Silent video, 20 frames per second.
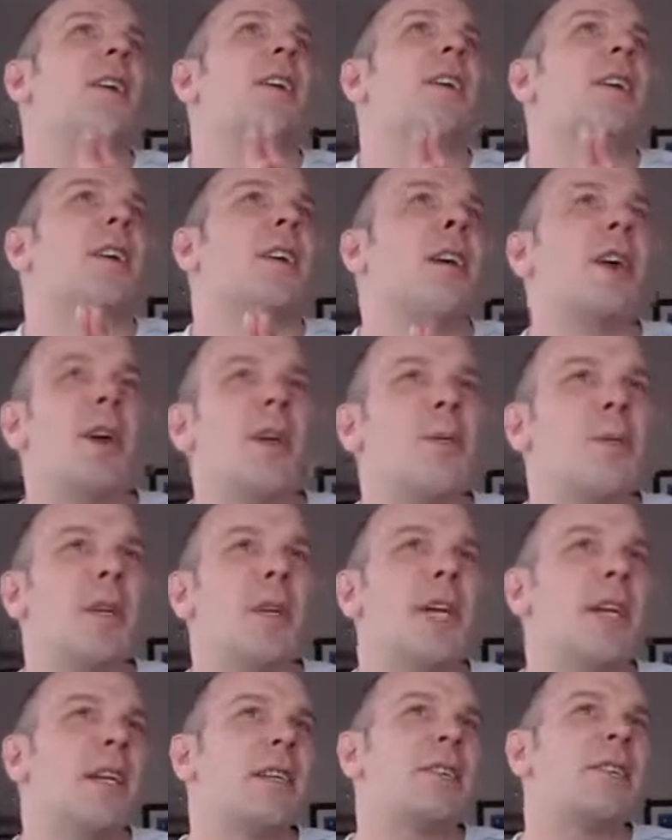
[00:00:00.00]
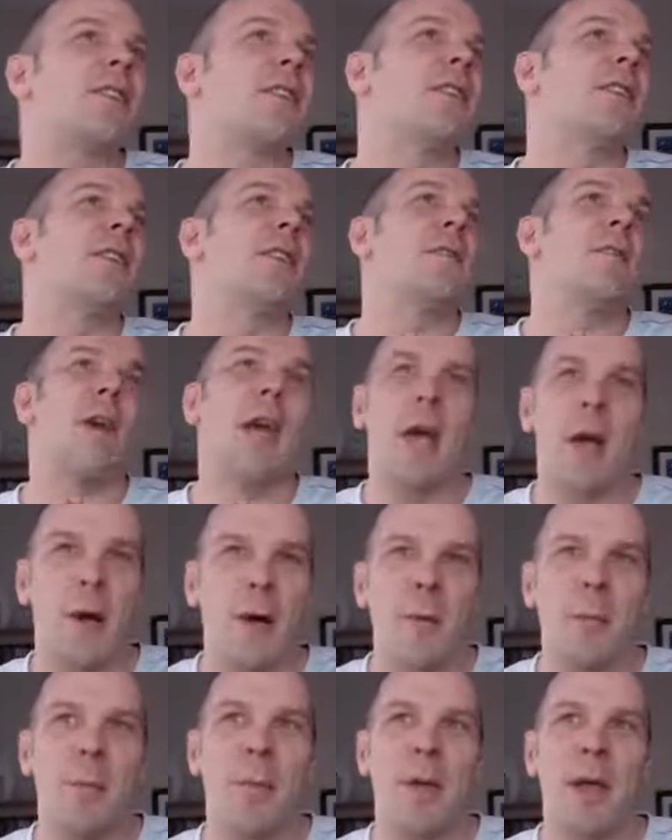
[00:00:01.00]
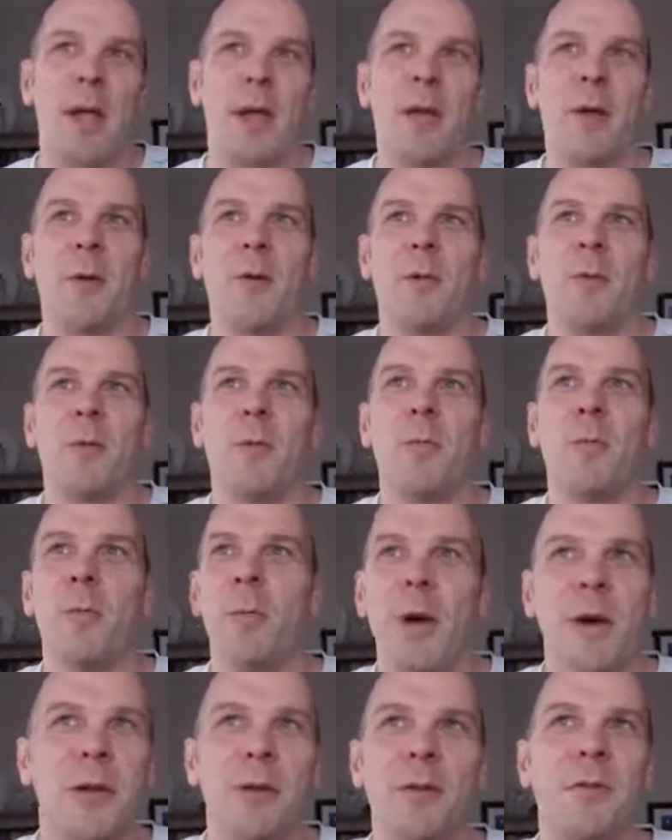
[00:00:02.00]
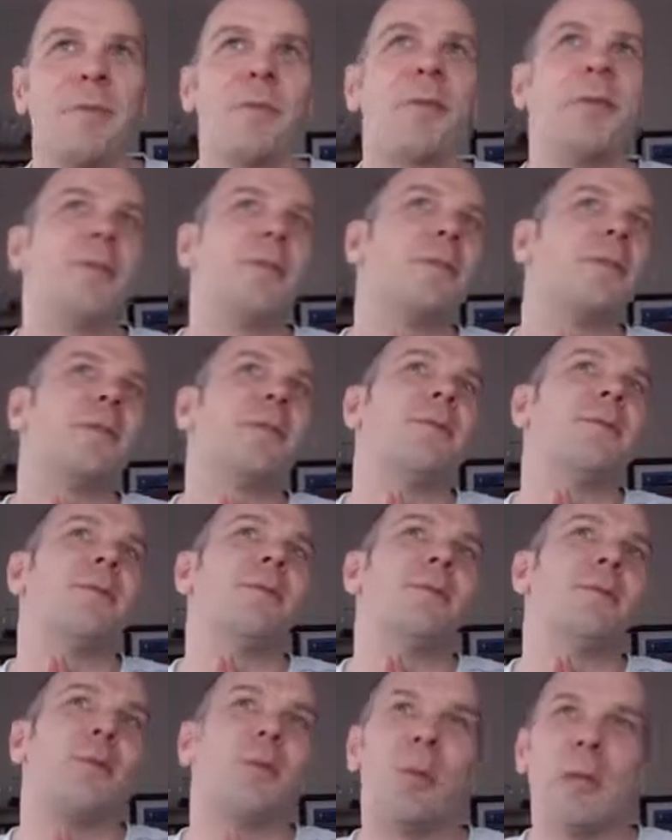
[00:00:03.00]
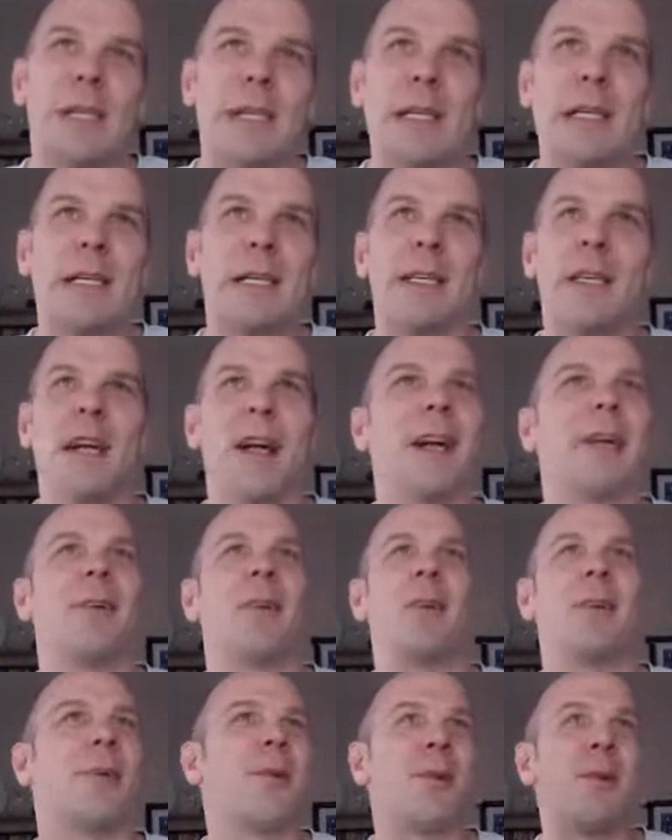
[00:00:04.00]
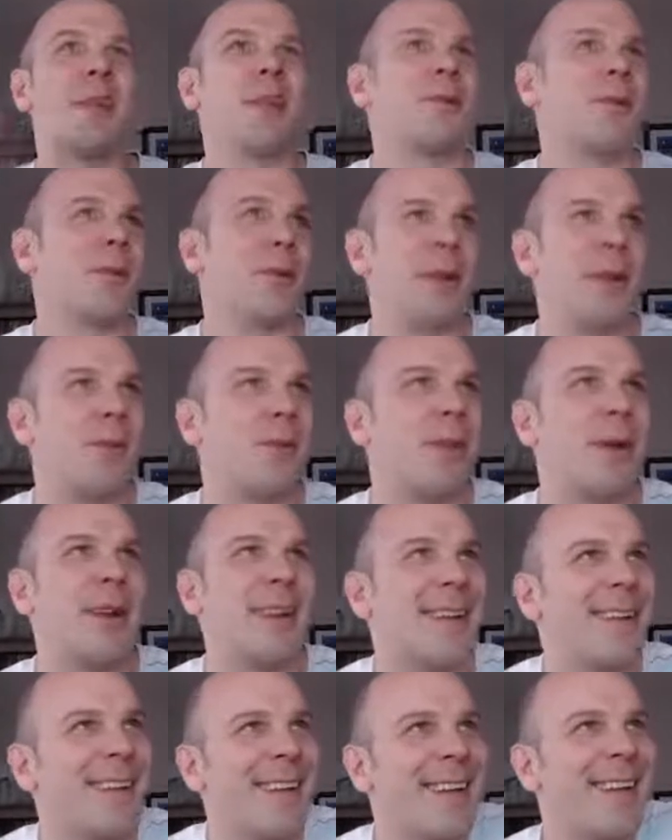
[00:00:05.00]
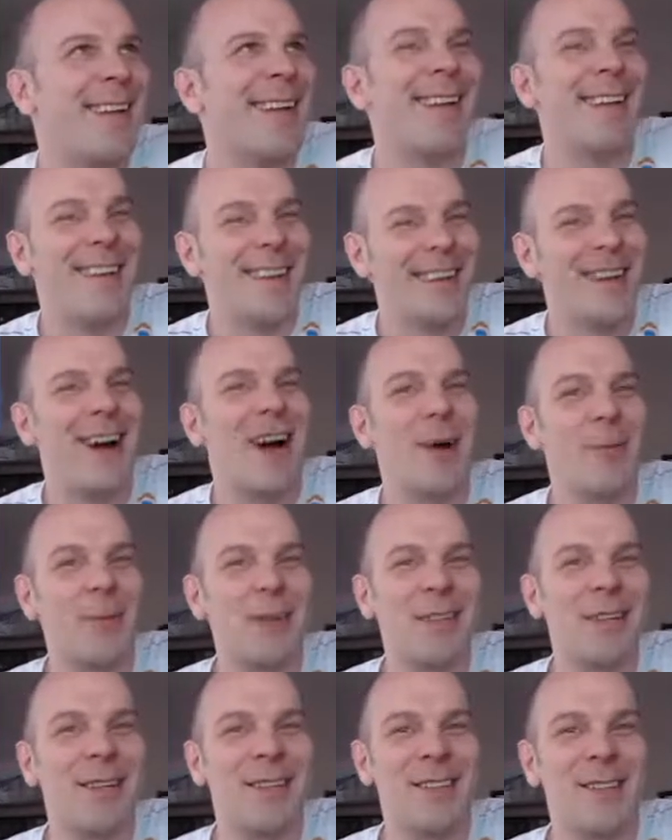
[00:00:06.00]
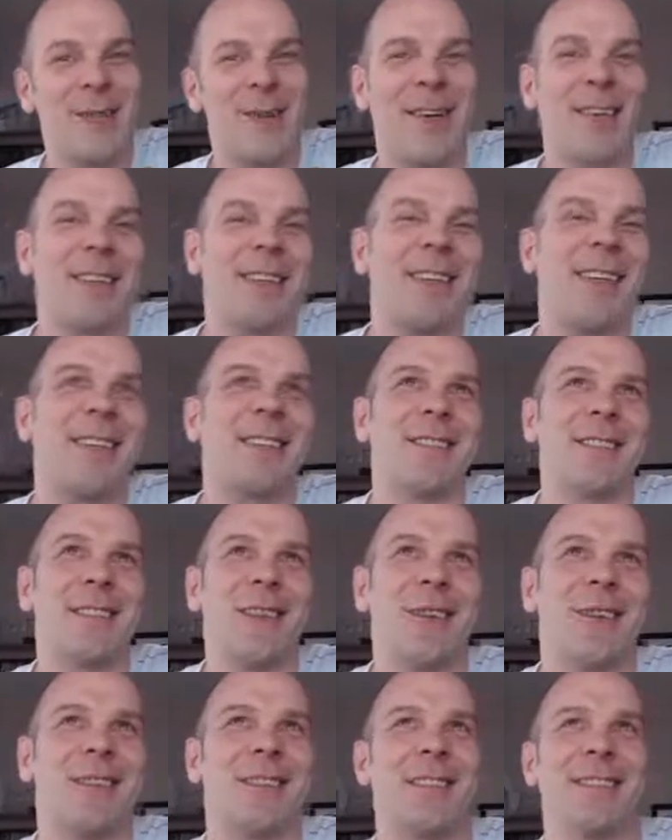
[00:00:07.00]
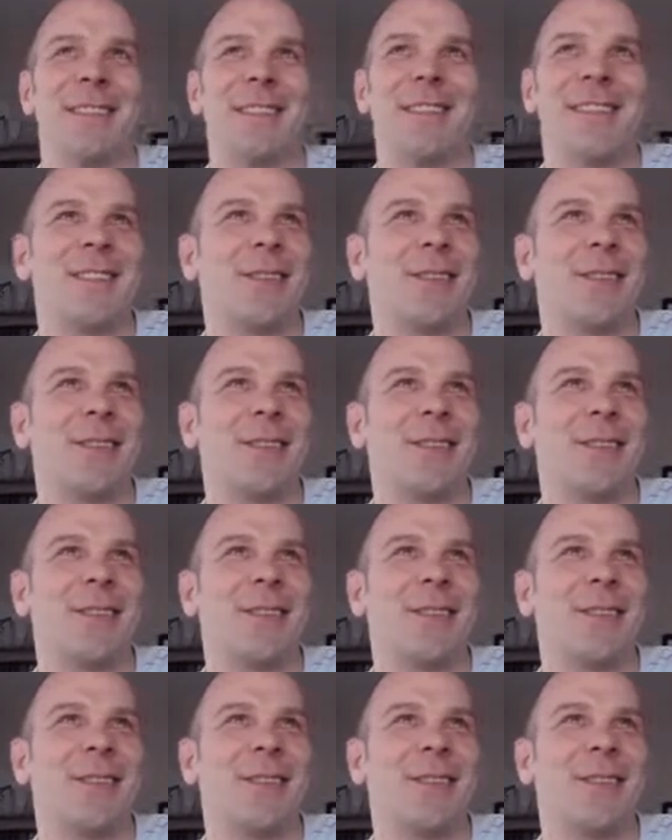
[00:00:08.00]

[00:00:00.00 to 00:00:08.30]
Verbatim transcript: in a culmination of help and wonderful greeting. I don't know, that's weird, but I'll be there as well to answer your questions.